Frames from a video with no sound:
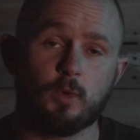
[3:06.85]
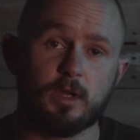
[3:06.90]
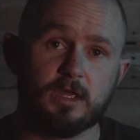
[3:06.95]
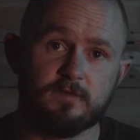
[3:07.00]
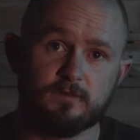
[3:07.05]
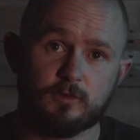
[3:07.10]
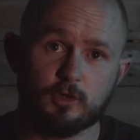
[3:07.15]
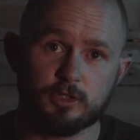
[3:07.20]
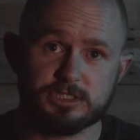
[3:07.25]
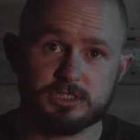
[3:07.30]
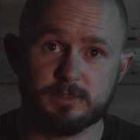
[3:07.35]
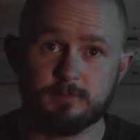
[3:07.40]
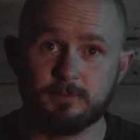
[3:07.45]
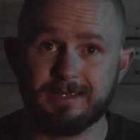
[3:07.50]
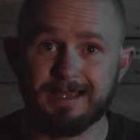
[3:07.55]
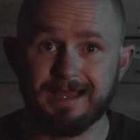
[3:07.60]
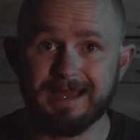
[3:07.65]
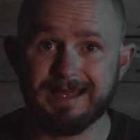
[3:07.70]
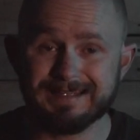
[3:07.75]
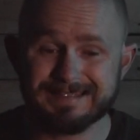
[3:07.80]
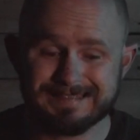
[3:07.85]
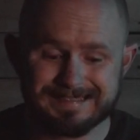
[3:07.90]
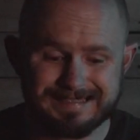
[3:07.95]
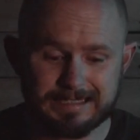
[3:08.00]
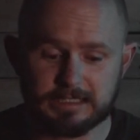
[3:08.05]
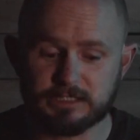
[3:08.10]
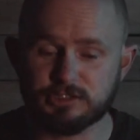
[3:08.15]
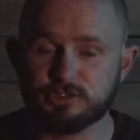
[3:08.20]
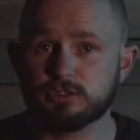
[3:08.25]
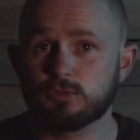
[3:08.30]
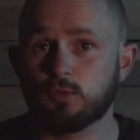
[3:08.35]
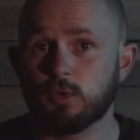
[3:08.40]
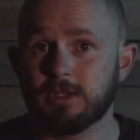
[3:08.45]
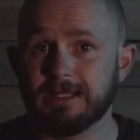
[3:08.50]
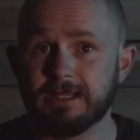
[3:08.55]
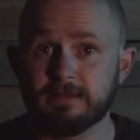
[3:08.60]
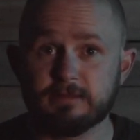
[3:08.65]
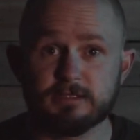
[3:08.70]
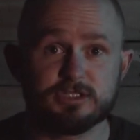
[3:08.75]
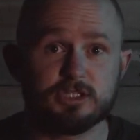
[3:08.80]
where you've got some gutters and you just want
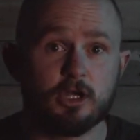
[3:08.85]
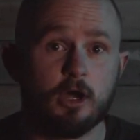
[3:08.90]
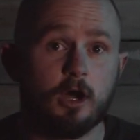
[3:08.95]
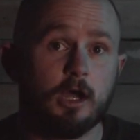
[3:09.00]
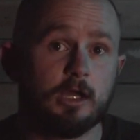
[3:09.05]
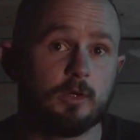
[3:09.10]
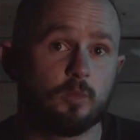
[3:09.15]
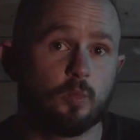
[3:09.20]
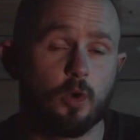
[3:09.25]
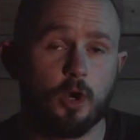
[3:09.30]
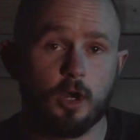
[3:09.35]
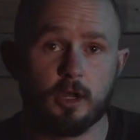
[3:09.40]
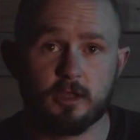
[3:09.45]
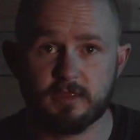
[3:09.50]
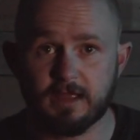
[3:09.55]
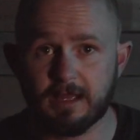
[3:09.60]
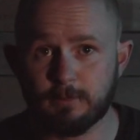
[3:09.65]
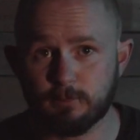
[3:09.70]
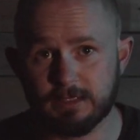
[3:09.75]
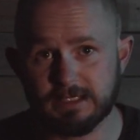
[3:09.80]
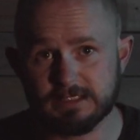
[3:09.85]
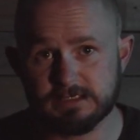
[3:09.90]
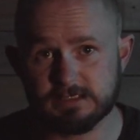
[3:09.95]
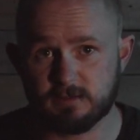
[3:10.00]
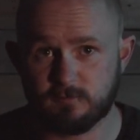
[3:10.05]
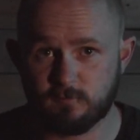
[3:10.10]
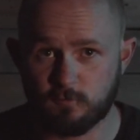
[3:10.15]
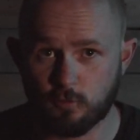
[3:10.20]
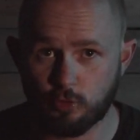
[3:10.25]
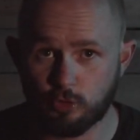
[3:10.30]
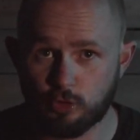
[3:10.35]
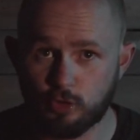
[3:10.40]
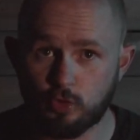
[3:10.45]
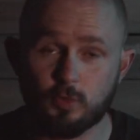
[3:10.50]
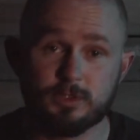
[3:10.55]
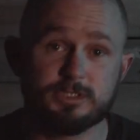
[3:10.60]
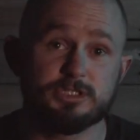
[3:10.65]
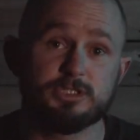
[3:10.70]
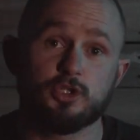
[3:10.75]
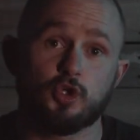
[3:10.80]
to let the tide work that plastic for you,
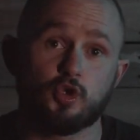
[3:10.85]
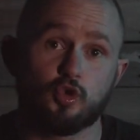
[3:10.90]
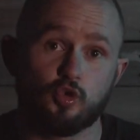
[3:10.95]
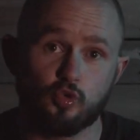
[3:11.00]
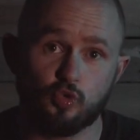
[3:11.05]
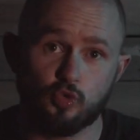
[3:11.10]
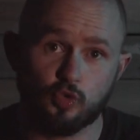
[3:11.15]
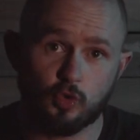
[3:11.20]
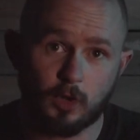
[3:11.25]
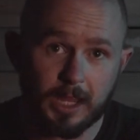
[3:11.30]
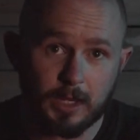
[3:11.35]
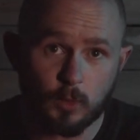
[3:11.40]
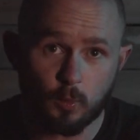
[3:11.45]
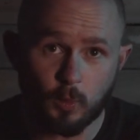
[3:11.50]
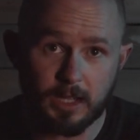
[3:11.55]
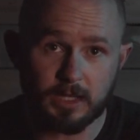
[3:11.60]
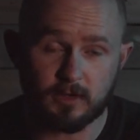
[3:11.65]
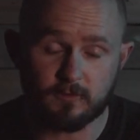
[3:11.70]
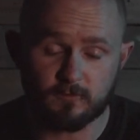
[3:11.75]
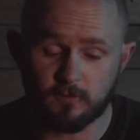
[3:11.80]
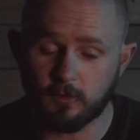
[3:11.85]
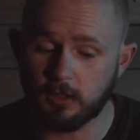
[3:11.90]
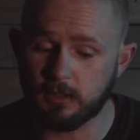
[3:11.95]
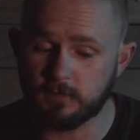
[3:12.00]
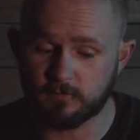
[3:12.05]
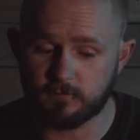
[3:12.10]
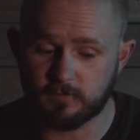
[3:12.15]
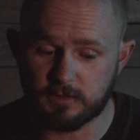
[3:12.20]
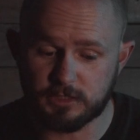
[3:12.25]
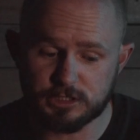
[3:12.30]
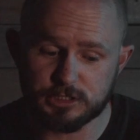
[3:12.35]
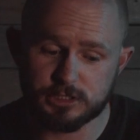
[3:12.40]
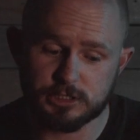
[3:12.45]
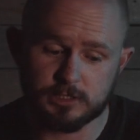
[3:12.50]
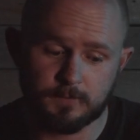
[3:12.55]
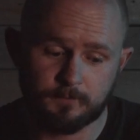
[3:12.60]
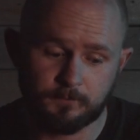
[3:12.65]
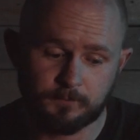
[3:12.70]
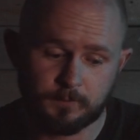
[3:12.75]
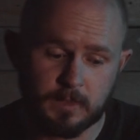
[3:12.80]
which is a great way to find
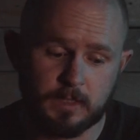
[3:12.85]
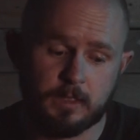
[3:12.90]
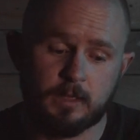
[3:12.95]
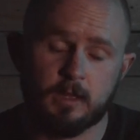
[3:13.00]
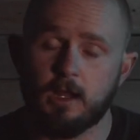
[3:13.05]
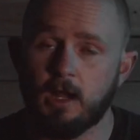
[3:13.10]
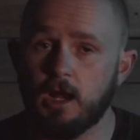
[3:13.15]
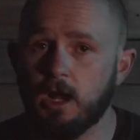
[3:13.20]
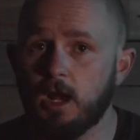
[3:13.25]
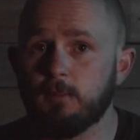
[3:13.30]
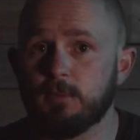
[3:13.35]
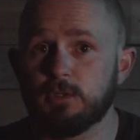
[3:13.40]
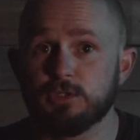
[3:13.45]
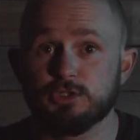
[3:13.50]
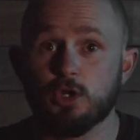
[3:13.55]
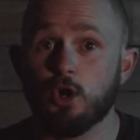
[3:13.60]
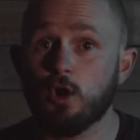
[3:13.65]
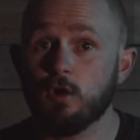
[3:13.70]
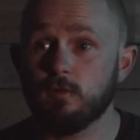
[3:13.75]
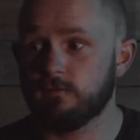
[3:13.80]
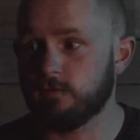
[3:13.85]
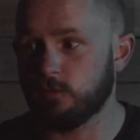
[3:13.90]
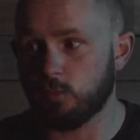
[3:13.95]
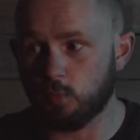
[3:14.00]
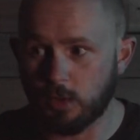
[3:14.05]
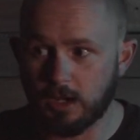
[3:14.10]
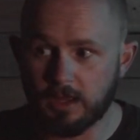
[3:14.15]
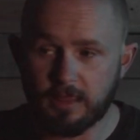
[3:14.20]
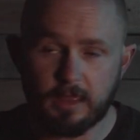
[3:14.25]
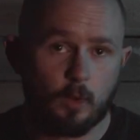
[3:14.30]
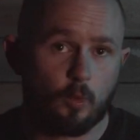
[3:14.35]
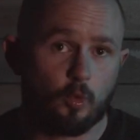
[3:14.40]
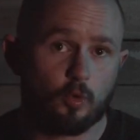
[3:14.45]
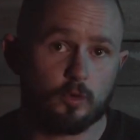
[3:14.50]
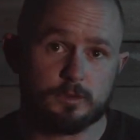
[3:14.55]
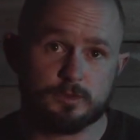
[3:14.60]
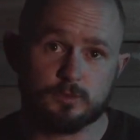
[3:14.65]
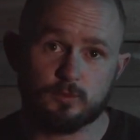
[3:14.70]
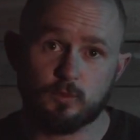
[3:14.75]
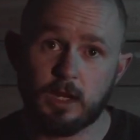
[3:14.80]
fish, because often where that
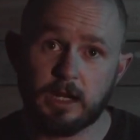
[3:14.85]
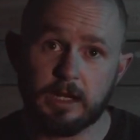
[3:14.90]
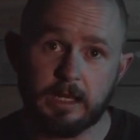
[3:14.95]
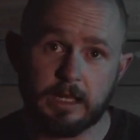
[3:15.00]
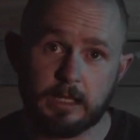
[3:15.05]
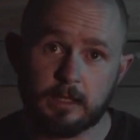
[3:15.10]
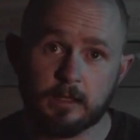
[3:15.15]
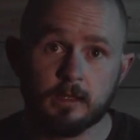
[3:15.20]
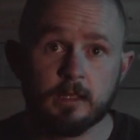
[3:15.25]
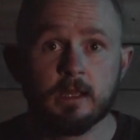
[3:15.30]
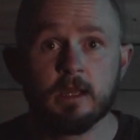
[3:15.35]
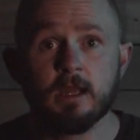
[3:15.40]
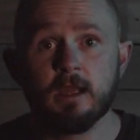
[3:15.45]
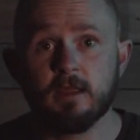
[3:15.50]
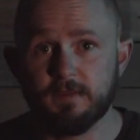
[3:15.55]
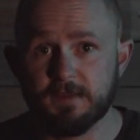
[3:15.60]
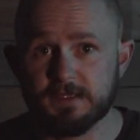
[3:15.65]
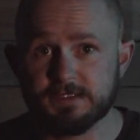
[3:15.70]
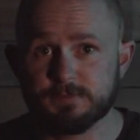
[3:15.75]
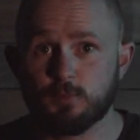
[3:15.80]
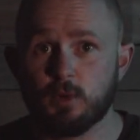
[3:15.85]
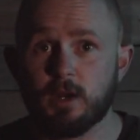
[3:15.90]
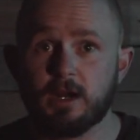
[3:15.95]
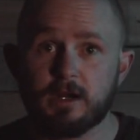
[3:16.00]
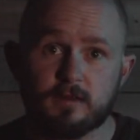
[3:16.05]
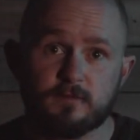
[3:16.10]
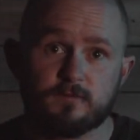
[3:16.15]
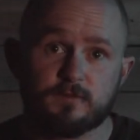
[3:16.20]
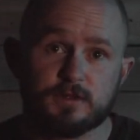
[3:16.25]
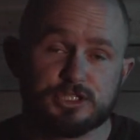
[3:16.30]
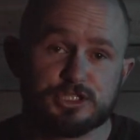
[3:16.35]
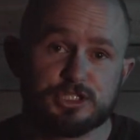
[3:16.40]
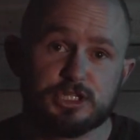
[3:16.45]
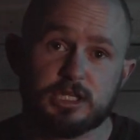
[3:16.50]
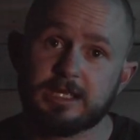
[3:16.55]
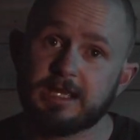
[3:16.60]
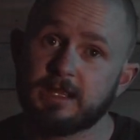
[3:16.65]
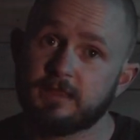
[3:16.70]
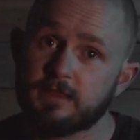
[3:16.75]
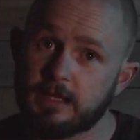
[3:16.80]
water's running, there's predator fish
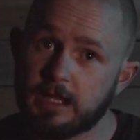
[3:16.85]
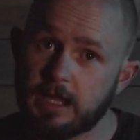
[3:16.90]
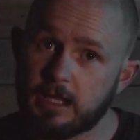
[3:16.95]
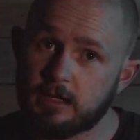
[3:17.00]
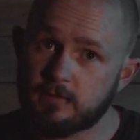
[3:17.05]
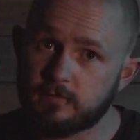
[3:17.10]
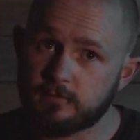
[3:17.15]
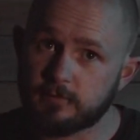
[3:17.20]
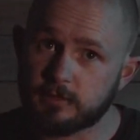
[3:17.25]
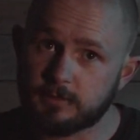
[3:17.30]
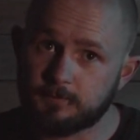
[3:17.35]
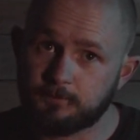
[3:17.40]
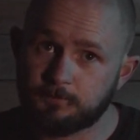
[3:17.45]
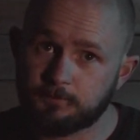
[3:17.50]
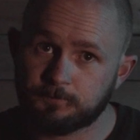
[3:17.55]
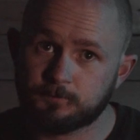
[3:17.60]
sitting at the end of it,